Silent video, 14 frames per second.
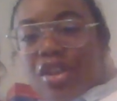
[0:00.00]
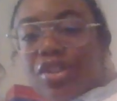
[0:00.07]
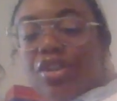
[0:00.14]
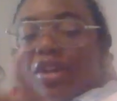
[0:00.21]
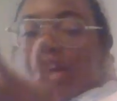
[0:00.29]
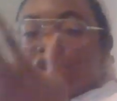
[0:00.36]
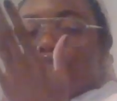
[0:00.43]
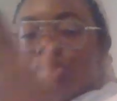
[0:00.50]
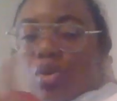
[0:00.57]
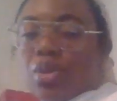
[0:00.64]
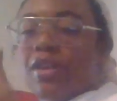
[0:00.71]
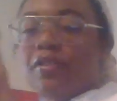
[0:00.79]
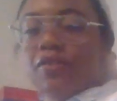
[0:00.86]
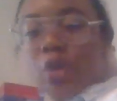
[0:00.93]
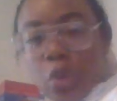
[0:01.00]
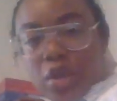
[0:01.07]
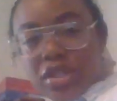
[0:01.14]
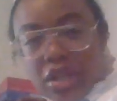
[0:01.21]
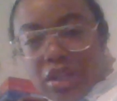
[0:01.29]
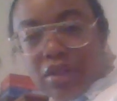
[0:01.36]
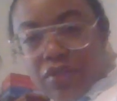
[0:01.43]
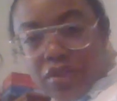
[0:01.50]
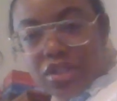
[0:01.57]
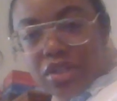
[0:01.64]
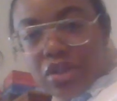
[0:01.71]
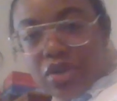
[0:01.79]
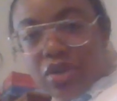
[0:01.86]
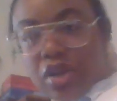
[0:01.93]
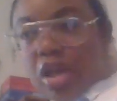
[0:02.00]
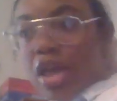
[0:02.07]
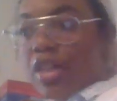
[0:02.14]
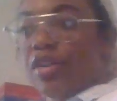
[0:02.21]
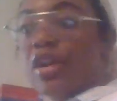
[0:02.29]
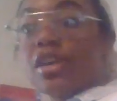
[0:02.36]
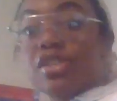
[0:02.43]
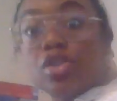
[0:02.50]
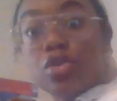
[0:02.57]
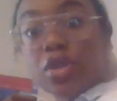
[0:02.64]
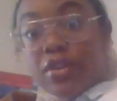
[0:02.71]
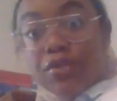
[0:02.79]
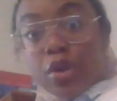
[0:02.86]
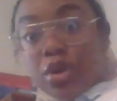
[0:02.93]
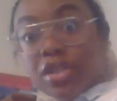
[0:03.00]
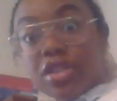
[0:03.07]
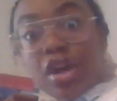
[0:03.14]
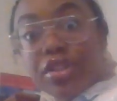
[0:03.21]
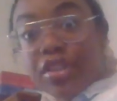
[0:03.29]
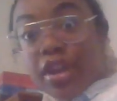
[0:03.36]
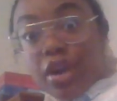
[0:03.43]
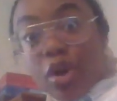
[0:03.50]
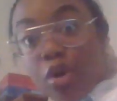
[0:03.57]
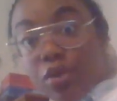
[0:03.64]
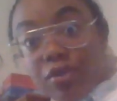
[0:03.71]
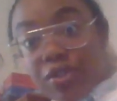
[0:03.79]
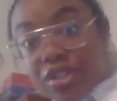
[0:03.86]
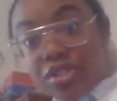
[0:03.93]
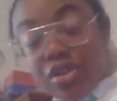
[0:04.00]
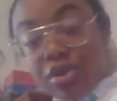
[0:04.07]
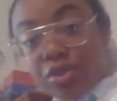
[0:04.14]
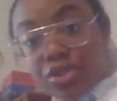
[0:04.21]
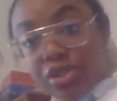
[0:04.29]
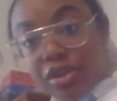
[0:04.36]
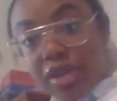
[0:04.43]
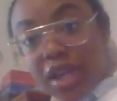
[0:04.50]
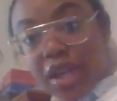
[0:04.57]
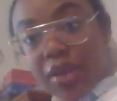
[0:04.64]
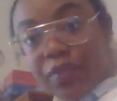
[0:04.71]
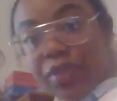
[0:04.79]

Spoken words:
They're not solely focused on the physical. They're not solely focused on their own physical journey.